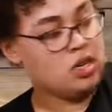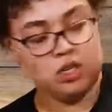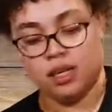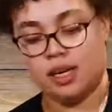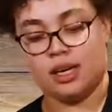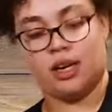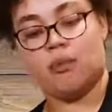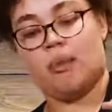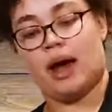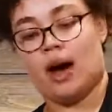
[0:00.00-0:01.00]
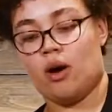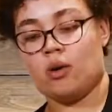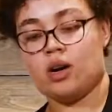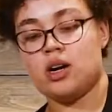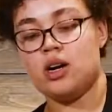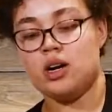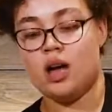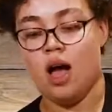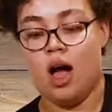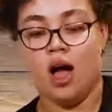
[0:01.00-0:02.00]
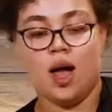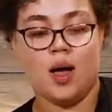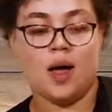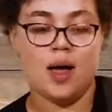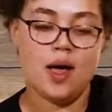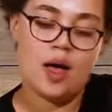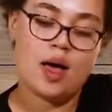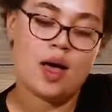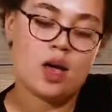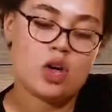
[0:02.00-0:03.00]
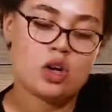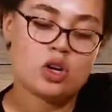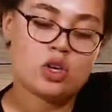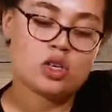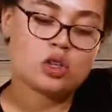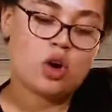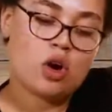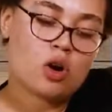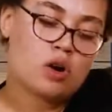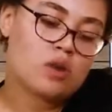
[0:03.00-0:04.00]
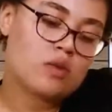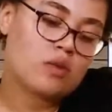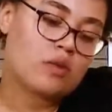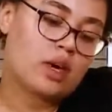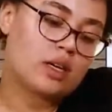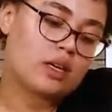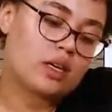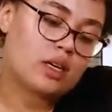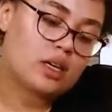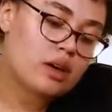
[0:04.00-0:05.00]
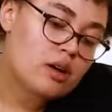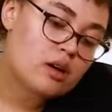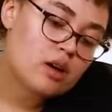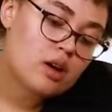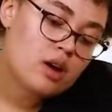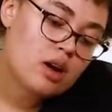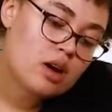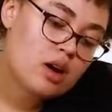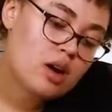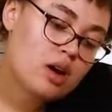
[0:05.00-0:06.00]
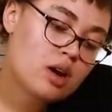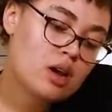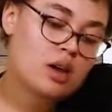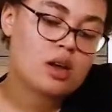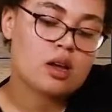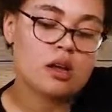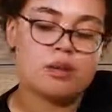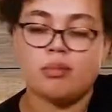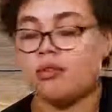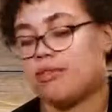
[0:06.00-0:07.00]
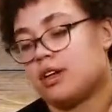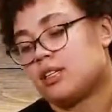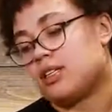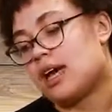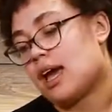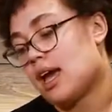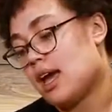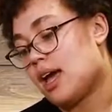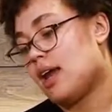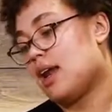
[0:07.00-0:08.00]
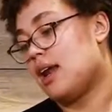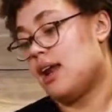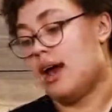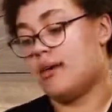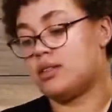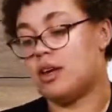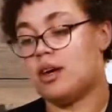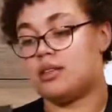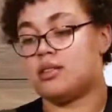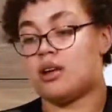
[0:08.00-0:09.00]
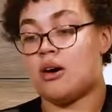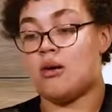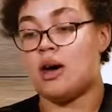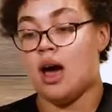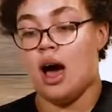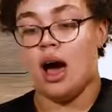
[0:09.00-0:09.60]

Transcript: so you can get your power. Right in here. Perfect. And now it's on. So